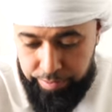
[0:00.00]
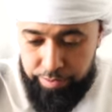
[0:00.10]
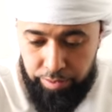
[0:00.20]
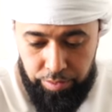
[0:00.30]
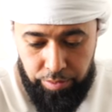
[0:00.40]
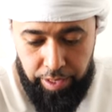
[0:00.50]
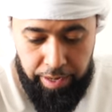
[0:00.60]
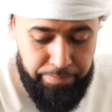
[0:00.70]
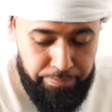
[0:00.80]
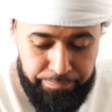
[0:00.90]
Don't do
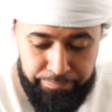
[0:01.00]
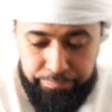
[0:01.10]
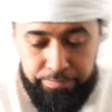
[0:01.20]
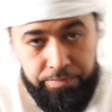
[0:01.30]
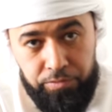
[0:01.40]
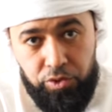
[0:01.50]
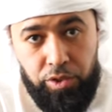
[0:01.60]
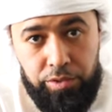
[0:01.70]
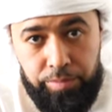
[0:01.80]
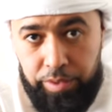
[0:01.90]
that.
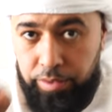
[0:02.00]
Trust me,